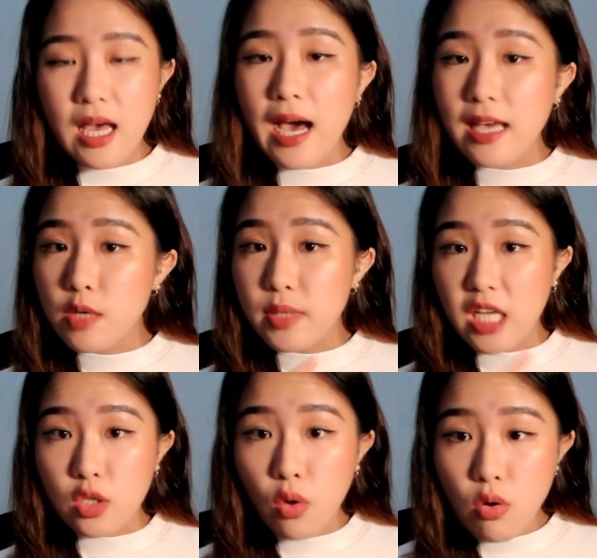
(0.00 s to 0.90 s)
Either when I
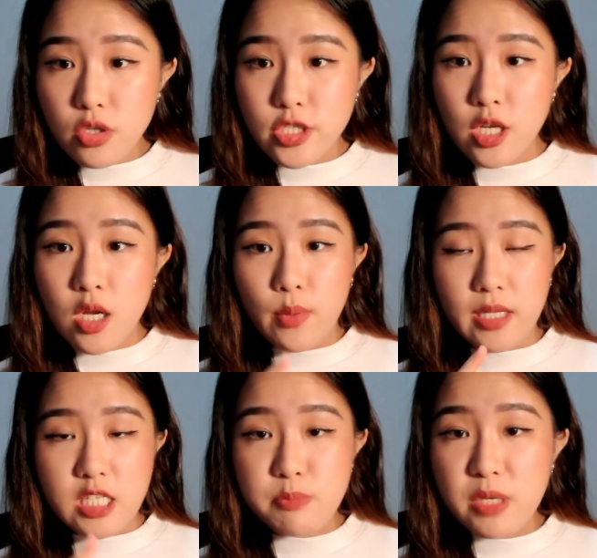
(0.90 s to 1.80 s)
coach, when
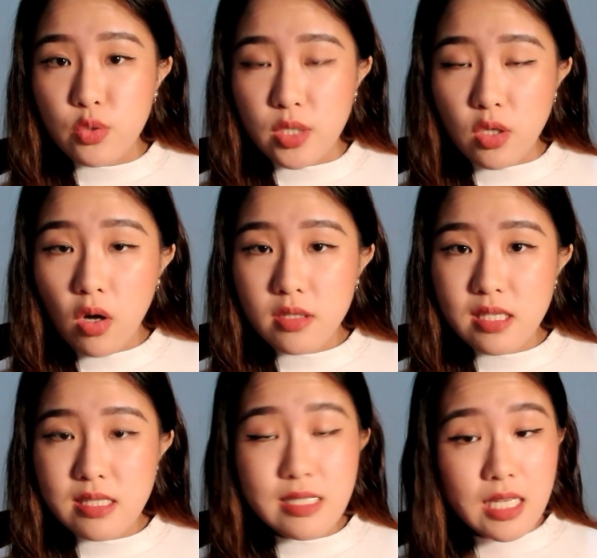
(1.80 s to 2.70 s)
I speak to an
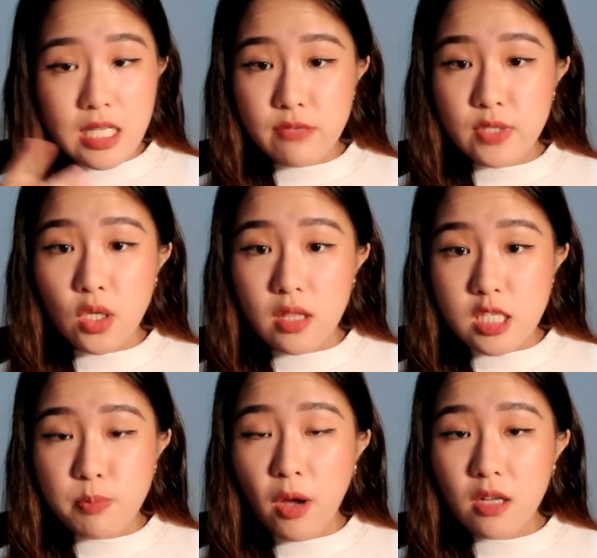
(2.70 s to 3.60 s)
audience, even on
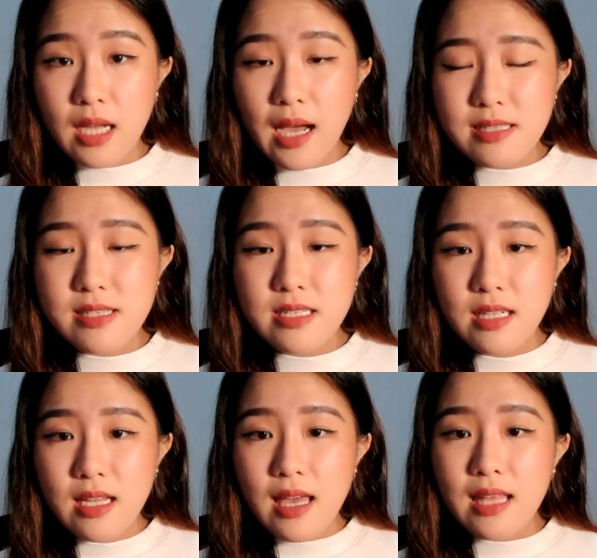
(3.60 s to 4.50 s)
this podcast.
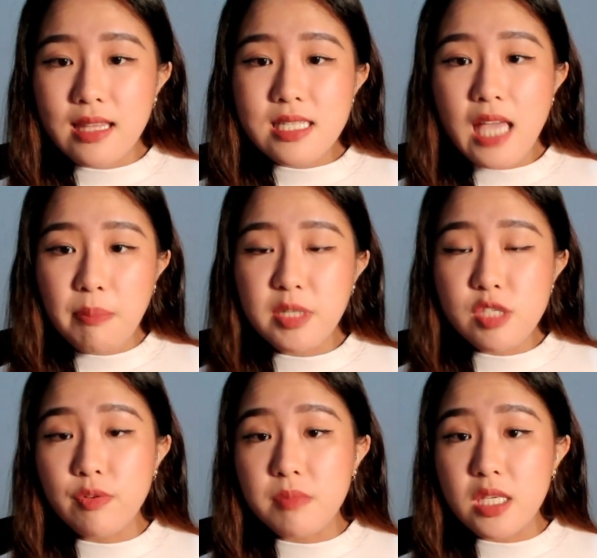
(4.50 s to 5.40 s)
And this
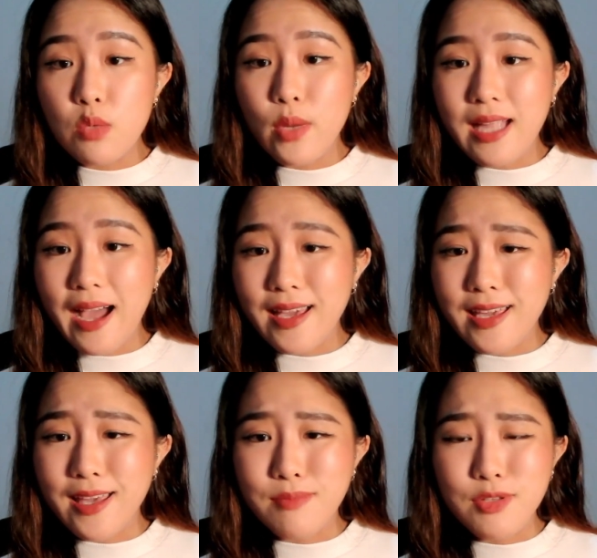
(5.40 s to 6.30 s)
happens for me when I
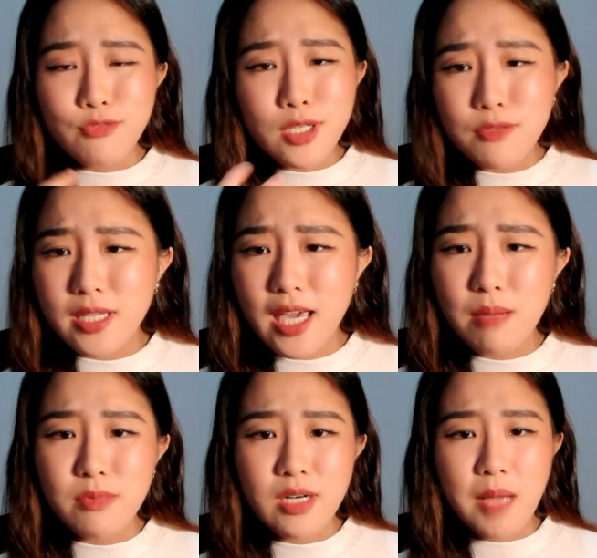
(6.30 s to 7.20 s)
am in front of the
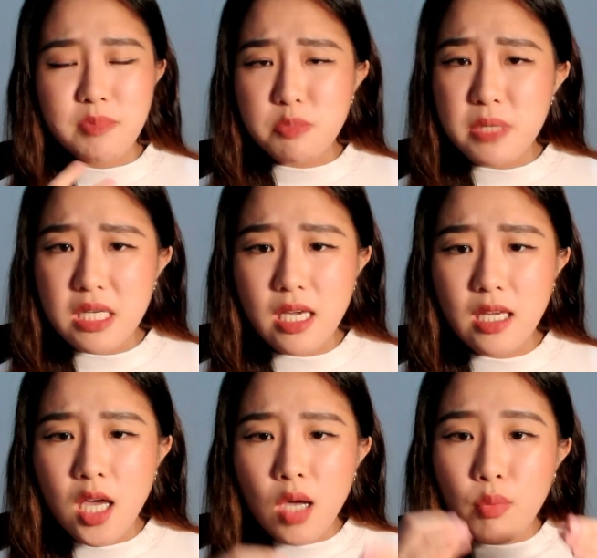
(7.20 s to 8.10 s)
camera, I'm
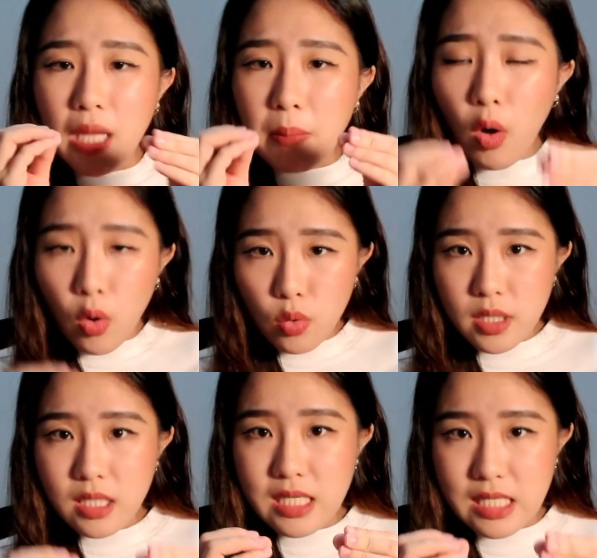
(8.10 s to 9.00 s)
speaking, when I'm
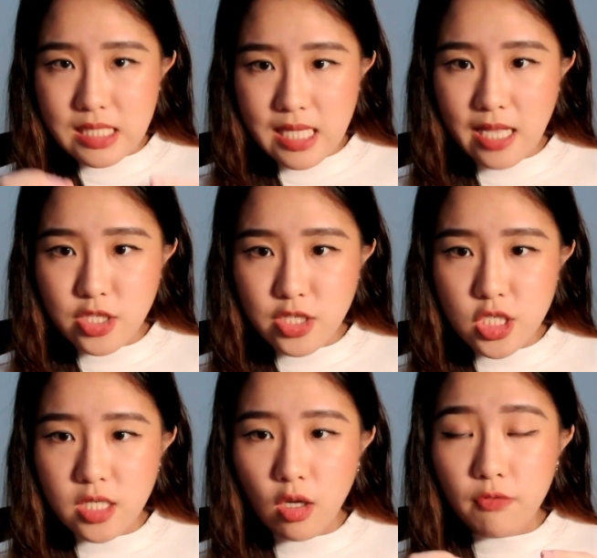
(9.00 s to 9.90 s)
holding the
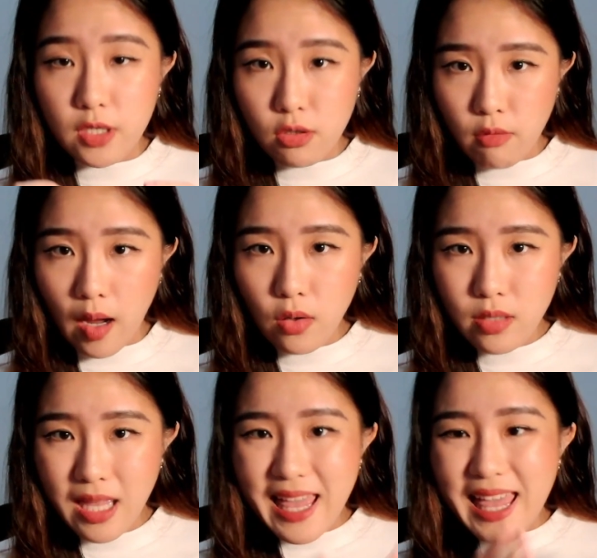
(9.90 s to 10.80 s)
attention of a crowd
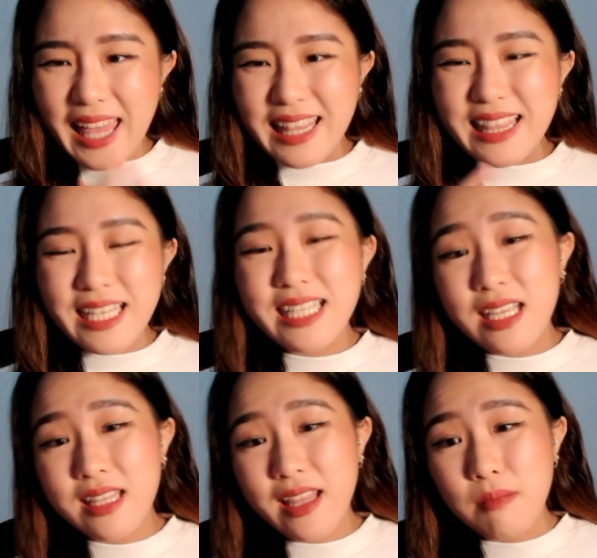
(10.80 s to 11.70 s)
and
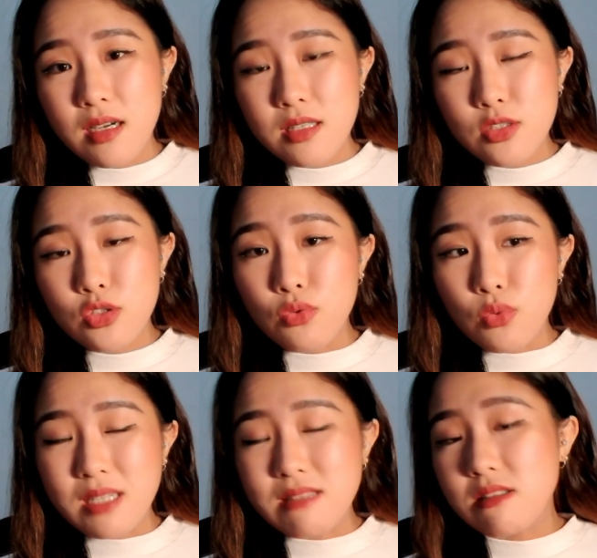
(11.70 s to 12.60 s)
leading them
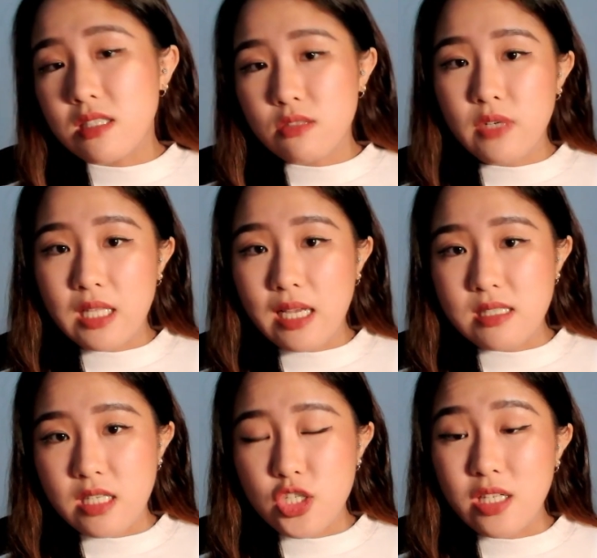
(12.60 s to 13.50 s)
to a certain
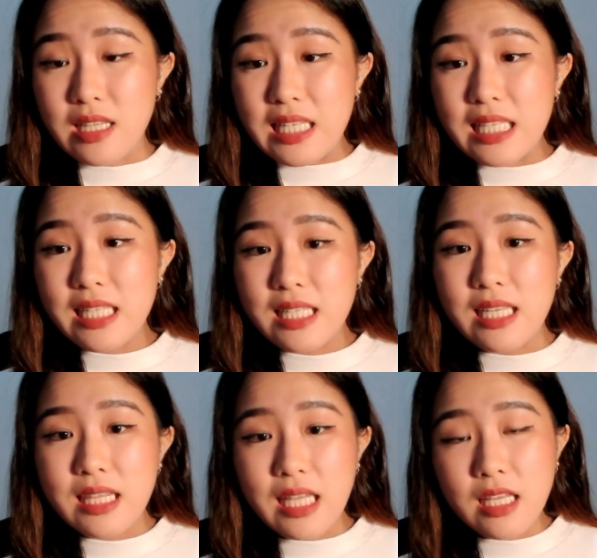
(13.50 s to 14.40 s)
realization, leading their
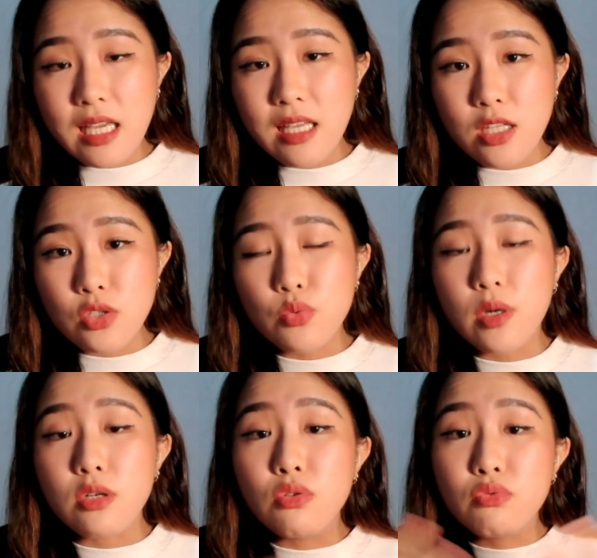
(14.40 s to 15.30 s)
thinking into
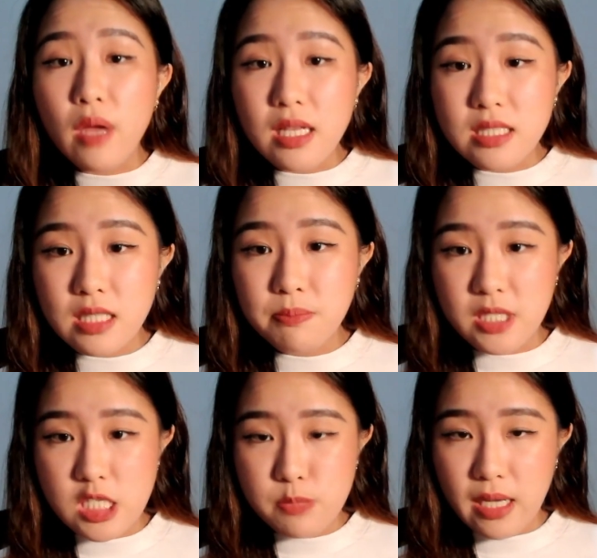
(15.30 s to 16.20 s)
a greater
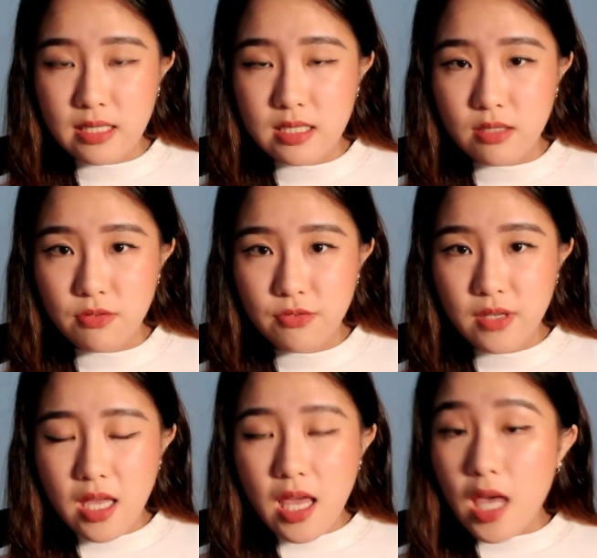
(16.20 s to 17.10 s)
perspective.
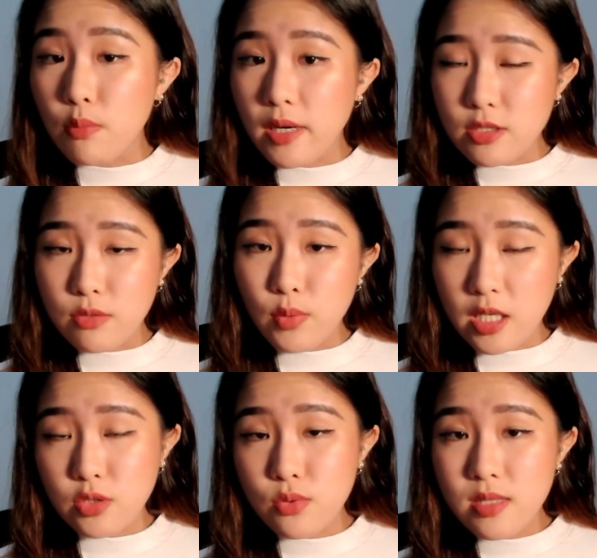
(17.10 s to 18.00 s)
And when I
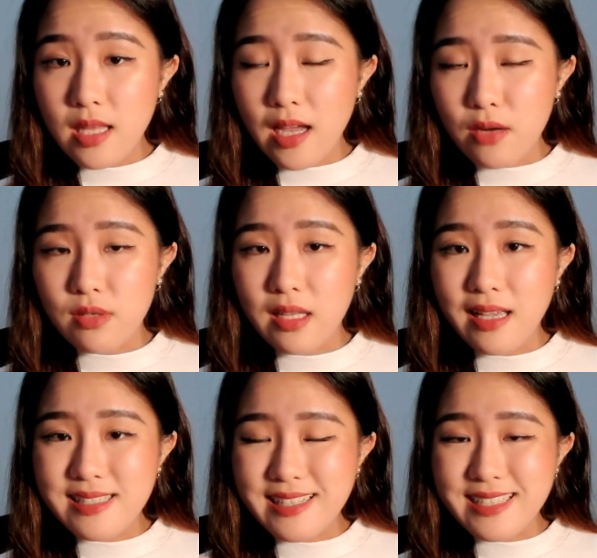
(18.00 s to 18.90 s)
do that, I
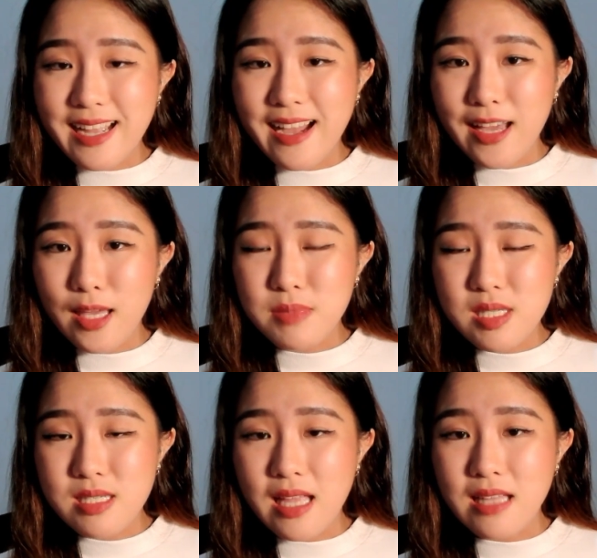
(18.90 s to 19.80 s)
realize that time
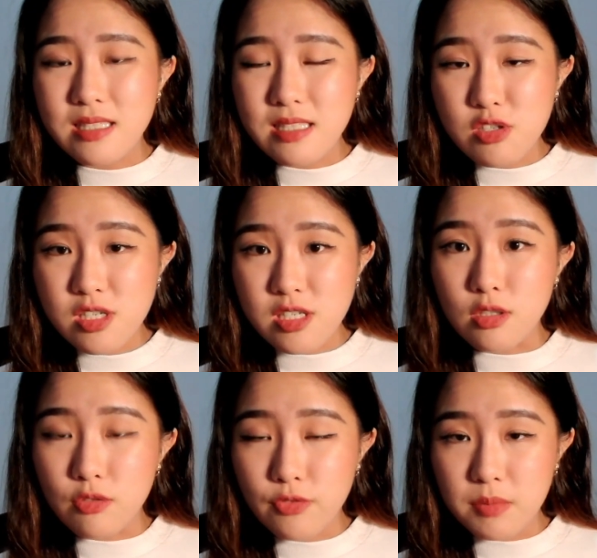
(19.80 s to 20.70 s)
stands
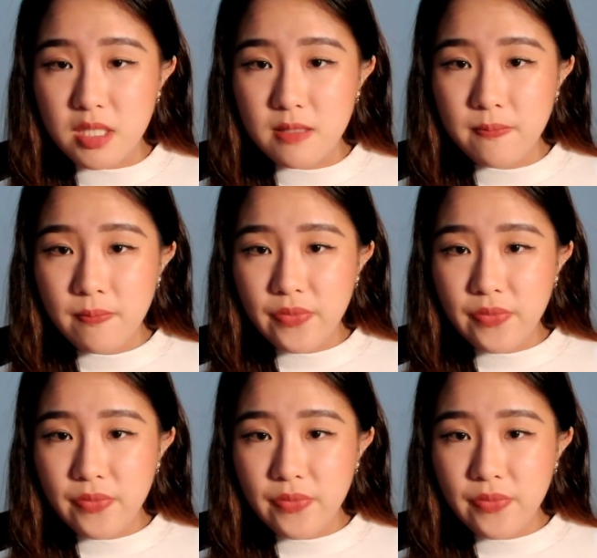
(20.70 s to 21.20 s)
still for me.